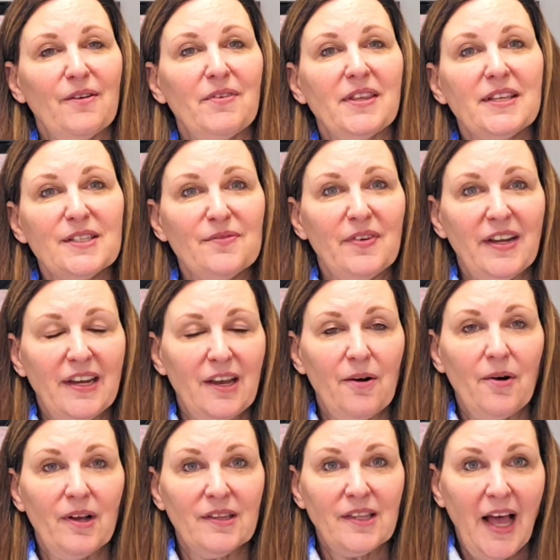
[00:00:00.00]
giving this
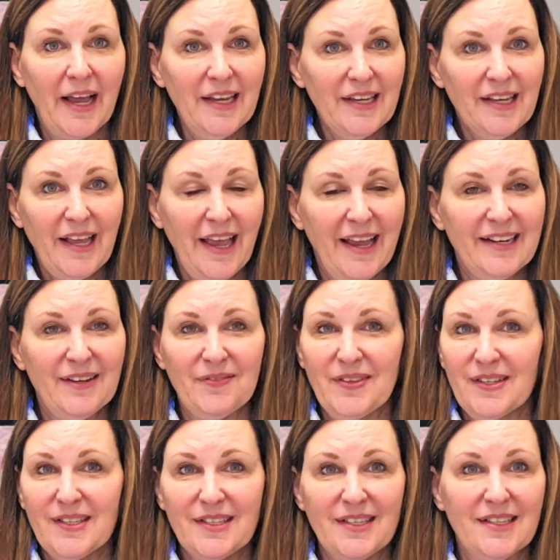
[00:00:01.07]
video a like, and if
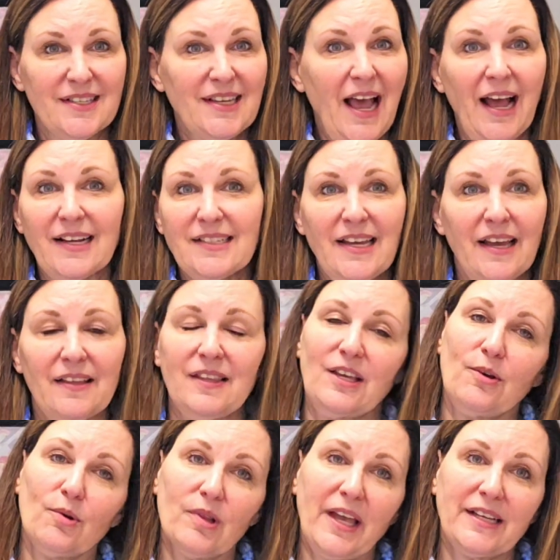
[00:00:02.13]
this is content that
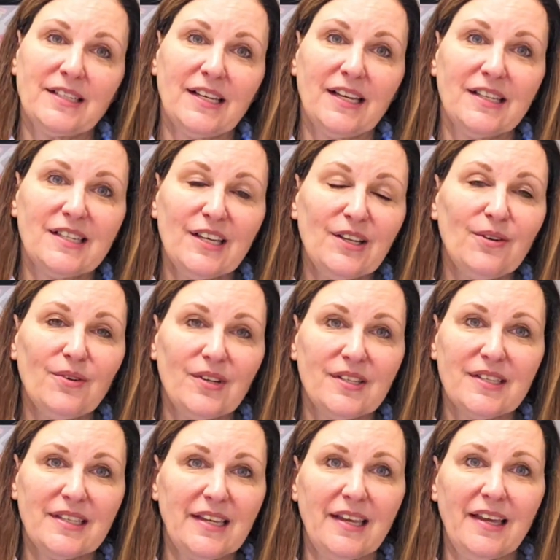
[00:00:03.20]
you would like to continue to
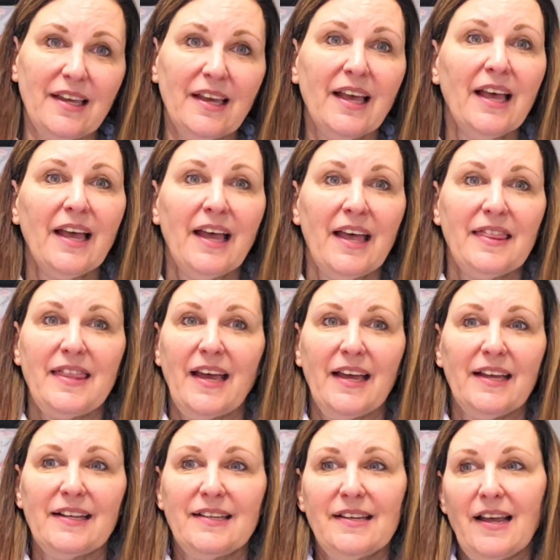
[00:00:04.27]
see,
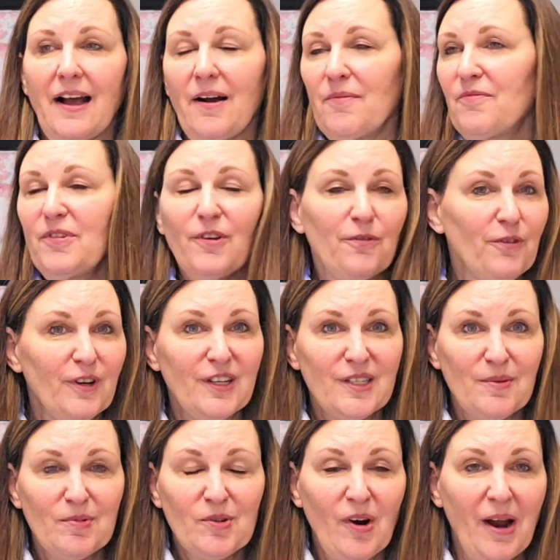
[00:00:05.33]
then feel free to
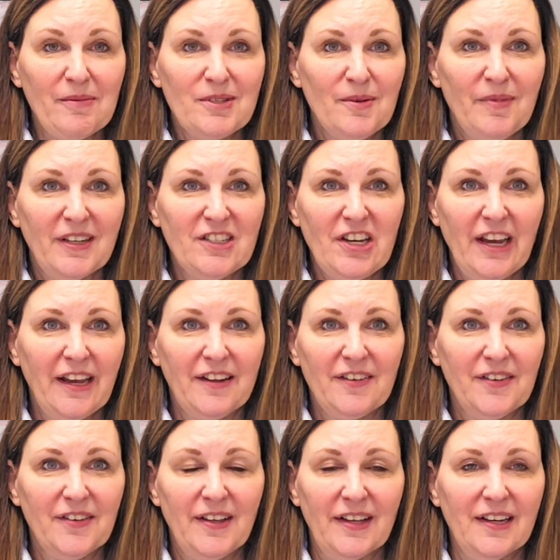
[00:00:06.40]
subscribe to my
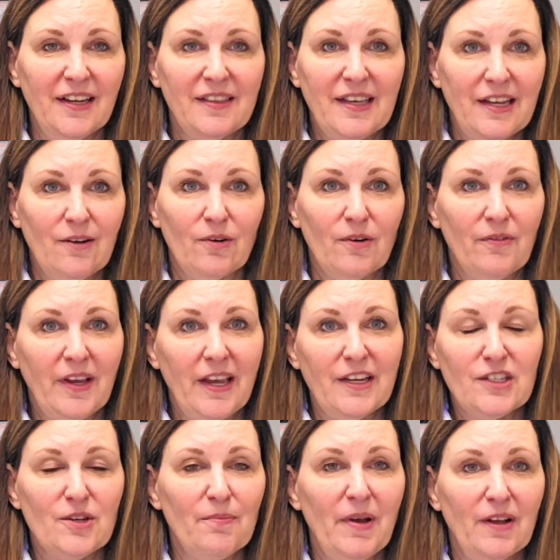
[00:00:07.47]
channel and hit that
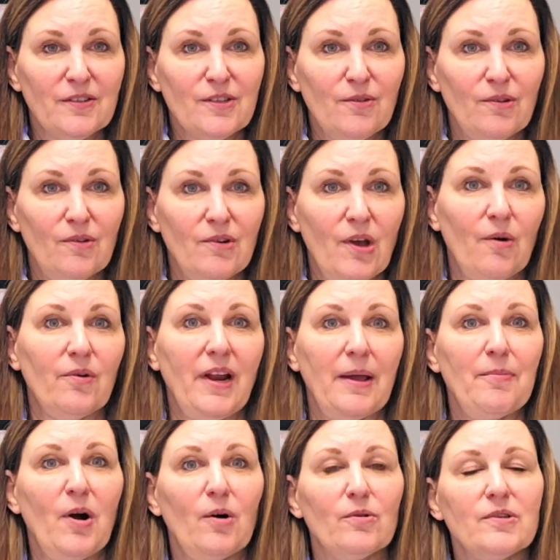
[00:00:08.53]
notification bell so you know when I
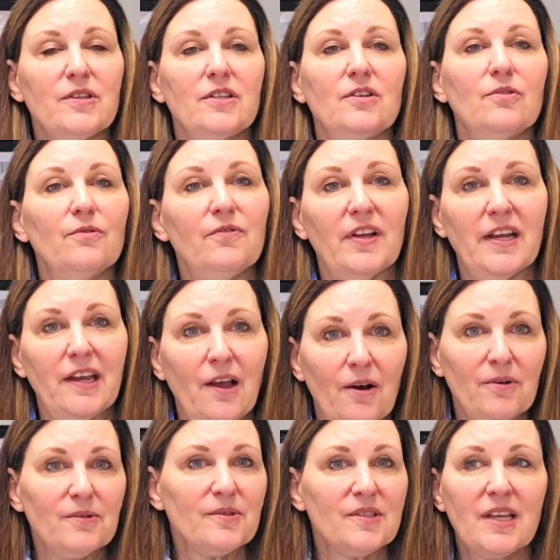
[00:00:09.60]
post new
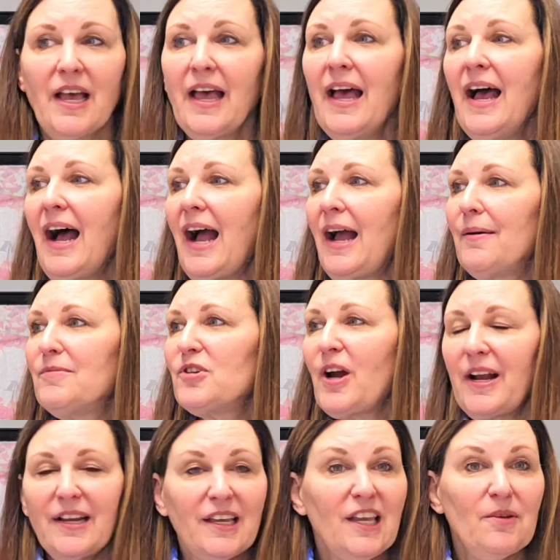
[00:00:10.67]
videos. I'm
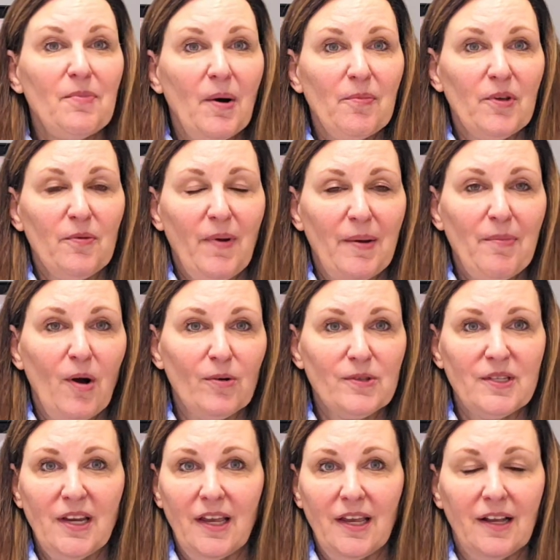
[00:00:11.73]
trying to keep up with my
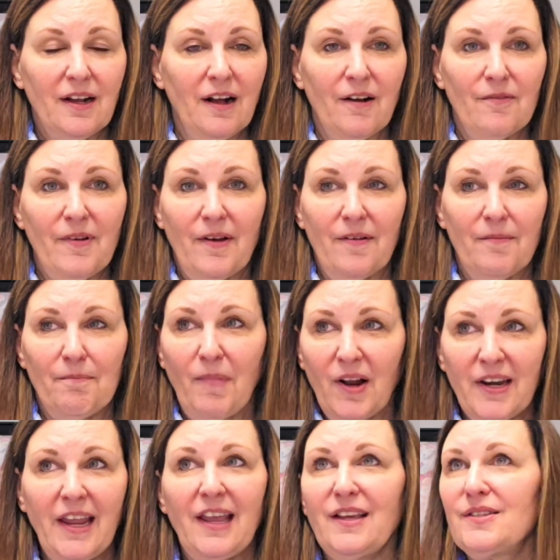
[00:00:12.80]
posting of
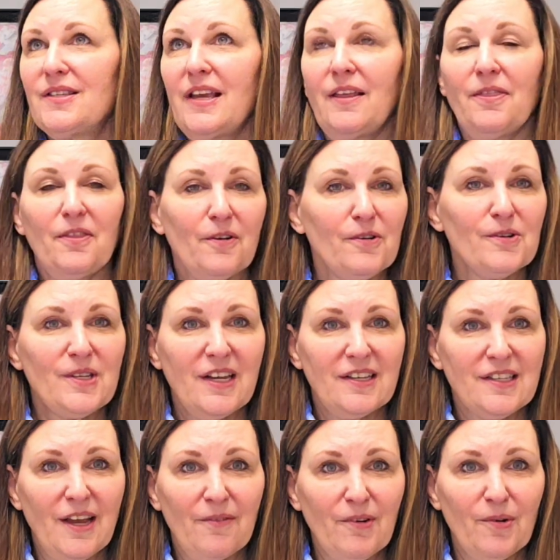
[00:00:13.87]
Mondays and
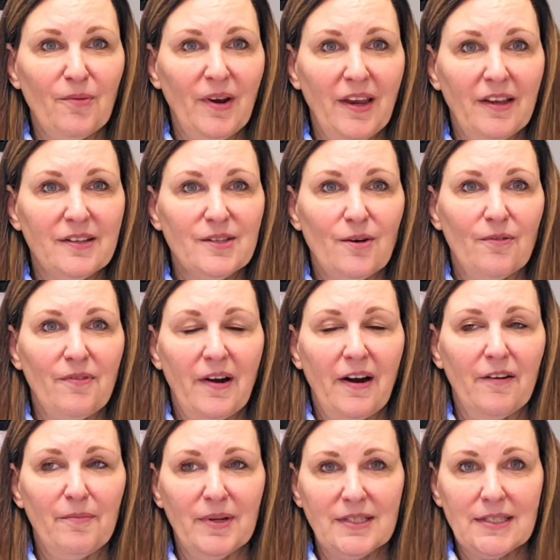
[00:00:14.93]
Thursdays every week. So far
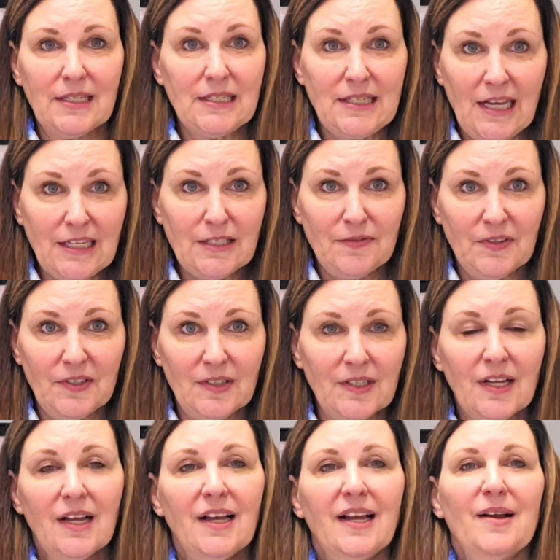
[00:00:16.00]
I've been
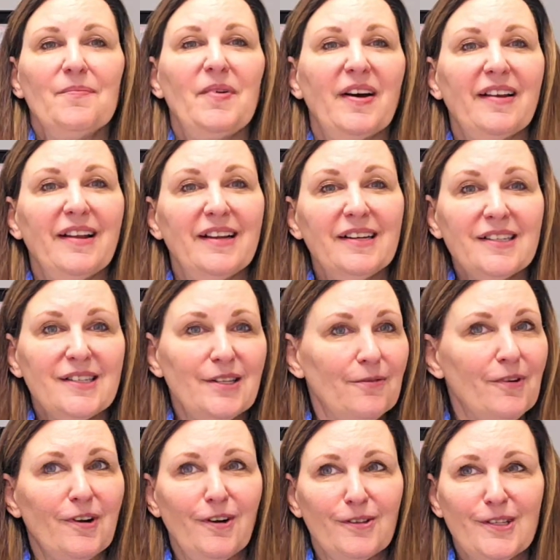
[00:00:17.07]
successful, but it is
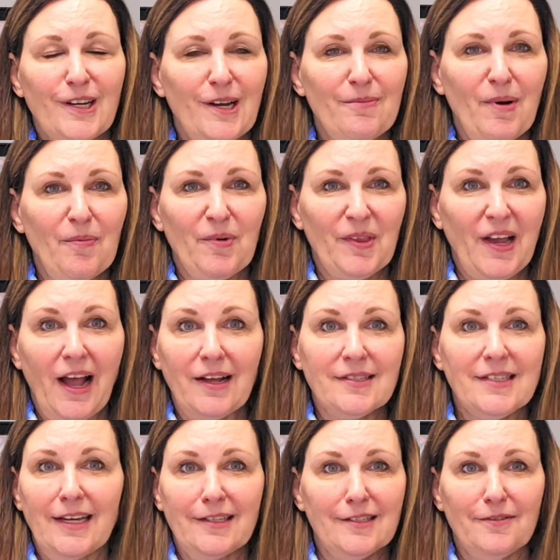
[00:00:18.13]
difficult to come up with
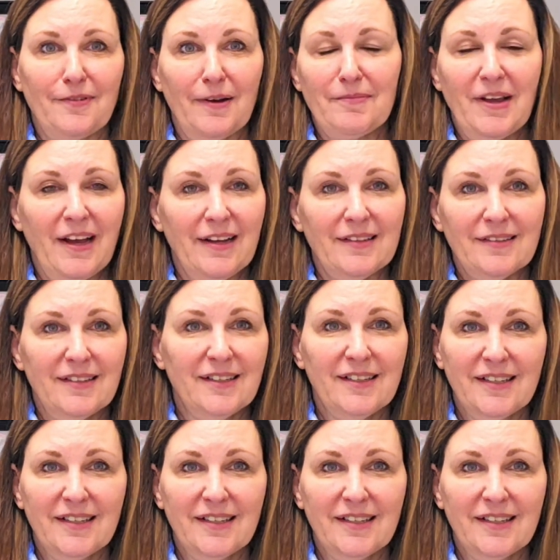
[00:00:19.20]
content if I'm not,